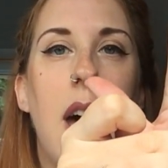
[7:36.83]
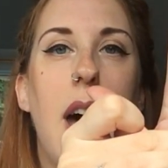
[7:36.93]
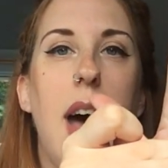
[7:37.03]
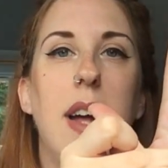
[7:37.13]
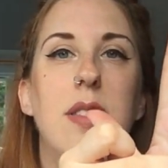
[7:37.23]

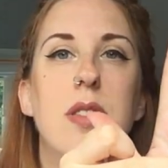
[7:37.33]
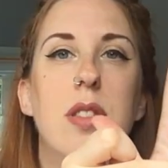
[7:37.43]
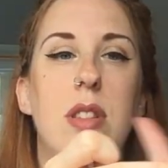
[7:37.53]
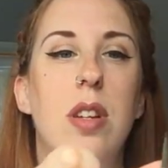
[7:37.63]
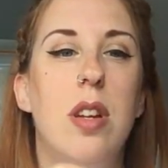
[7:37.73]
and
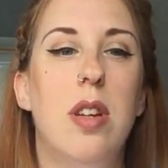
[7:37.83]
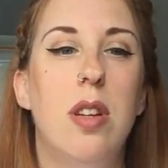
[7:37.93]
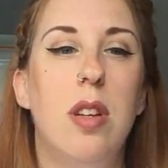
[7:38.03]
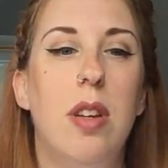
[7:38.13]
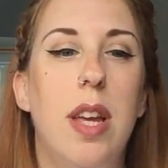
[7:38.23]

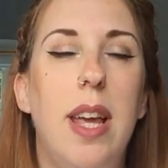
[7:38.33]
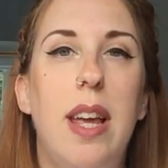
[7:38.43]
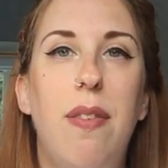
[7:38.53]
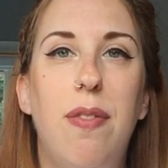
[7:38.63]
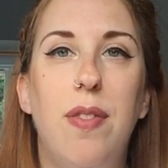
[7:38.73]

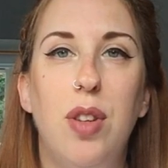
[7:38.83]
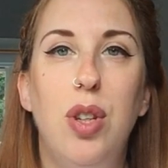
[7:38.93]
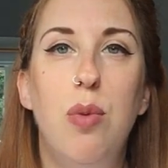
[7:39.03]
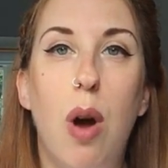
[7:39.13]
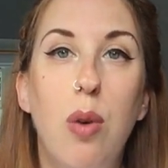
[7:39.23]
if
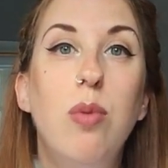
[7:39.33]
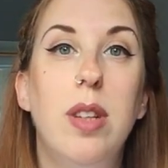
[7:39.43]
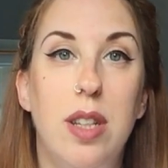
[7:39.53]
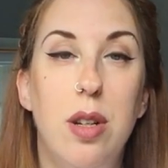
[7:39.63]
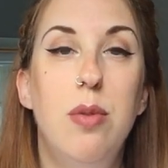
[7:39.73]
you
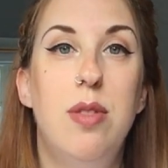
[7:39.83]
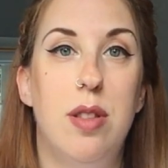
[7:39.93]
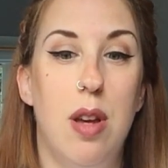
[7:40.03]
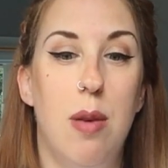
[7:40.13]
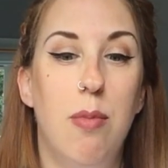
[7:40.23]
only use
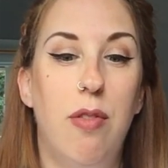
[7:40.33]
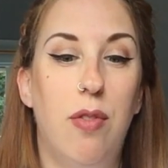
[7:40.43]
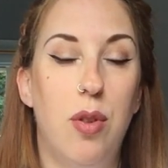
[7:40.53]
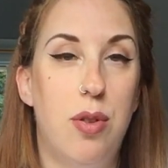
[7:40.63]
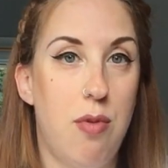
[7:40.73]
them
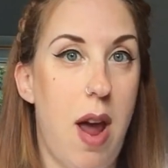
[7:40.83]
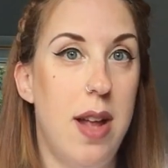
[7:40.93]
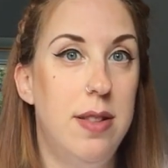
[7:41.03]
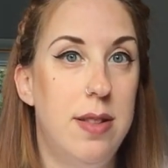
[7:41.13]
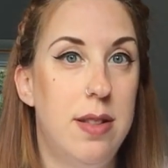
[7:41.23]
for
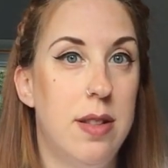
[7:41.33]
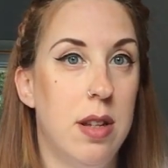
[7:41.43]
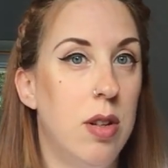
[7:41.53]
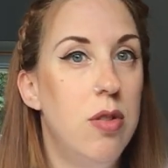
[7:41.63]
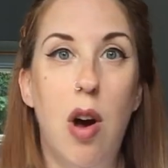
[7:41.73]
threads,
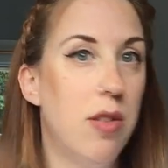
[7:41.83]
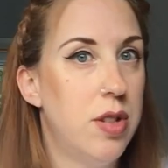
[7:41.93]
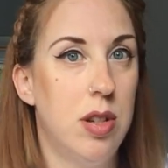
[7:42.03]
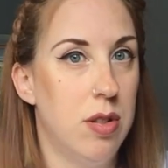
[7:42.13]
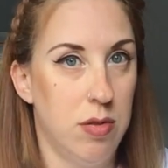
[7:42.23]

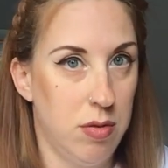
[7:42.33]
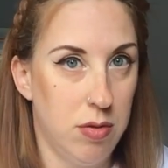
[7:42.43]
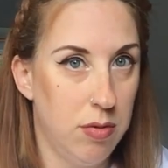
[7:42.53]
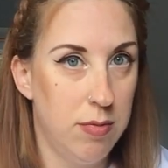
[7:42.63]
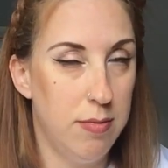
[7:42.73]
not
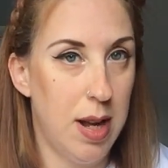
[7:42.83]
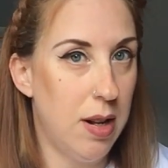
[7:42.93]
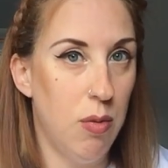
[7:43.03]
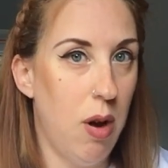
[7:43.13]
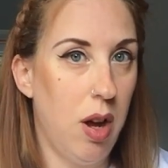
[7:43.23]

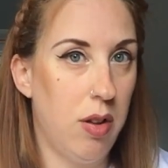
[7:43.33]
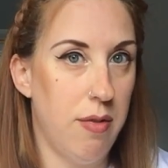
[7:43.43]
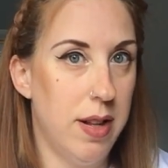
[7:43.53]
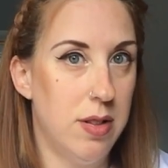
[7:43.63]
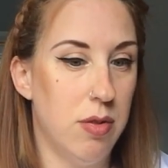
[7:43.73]
metalwork
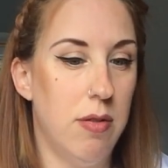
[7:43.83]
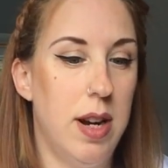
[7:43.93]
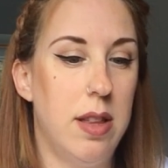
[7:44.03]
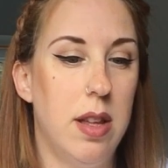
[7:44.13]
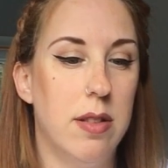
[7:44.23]
threads or
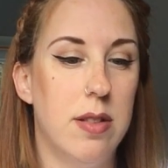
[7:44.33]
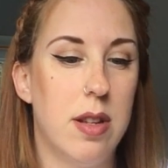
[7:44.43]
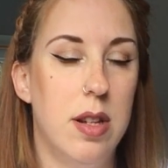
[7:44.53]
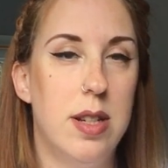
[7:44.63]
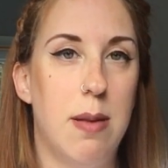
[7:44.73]
anything that's
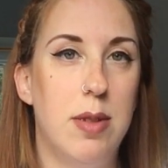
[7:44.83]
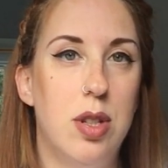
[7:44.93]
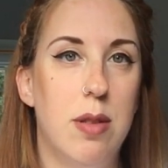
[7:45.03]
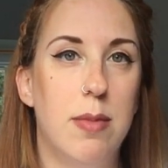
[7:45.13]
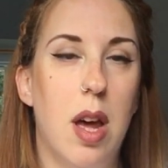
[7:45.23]
going to damage
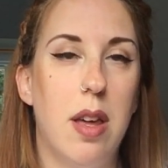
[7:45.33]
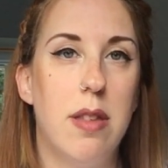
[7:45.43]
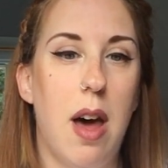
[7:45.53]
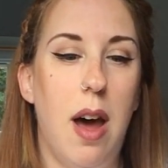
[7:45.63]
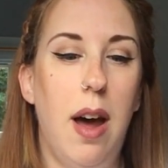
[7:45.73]
them like
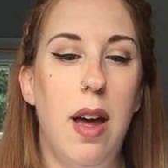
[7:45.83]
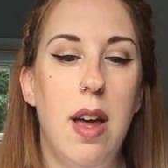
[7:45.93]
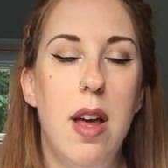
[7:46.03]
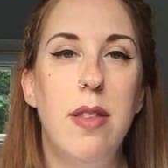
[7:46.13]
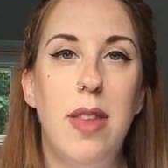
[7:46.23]
that,
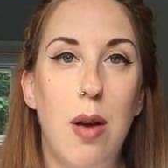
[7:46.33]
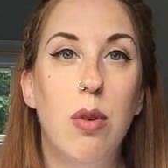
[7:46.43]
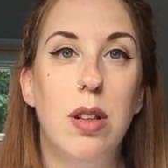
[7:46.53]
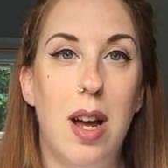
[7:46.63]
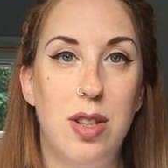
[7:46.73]
they
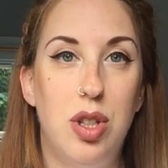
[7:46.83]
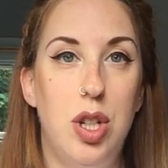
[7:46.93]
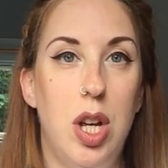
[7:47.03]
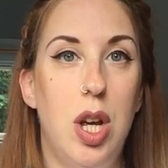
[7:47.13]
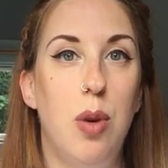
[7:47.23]
will last
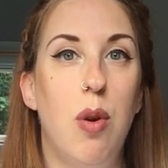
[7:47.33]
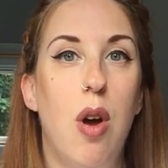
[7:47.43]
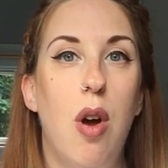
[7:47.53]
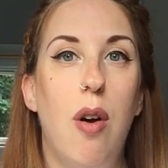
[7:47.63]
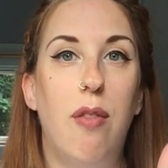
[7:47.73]
you
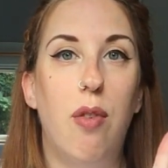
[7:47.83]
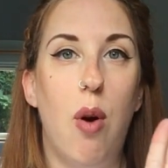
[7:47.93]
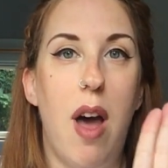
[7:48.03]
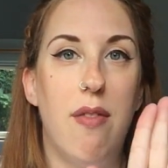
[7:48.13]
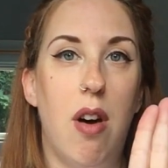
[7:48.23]

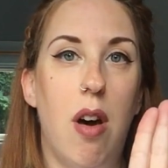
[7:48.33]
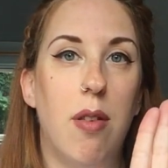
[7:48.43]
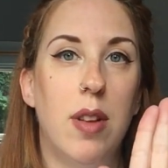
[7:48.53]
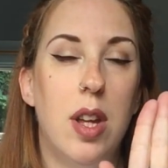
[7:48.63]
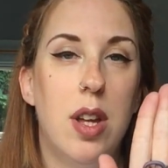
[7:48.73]
forever.
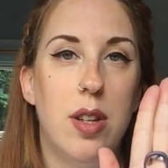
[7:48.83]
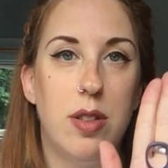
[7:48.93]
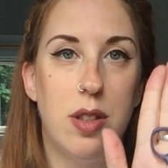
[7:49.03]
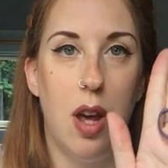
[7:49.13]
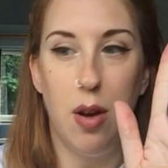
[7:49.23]

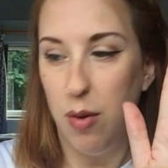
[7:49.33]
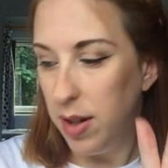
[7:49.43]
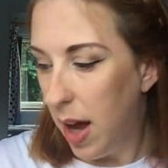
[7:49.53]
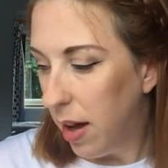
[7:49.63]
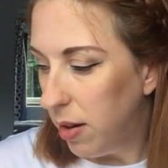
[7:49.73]
So
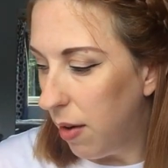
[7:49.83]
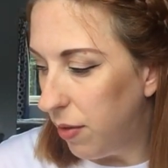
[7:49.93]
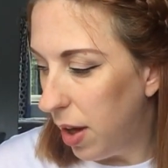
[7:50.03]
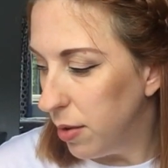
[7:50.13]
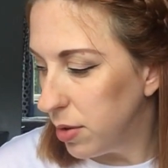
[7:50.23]
yeah, love
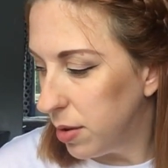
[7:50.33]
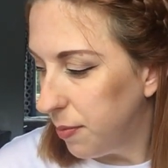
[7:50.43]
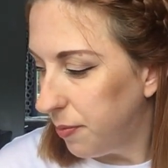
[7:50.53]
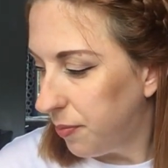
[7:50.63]
those.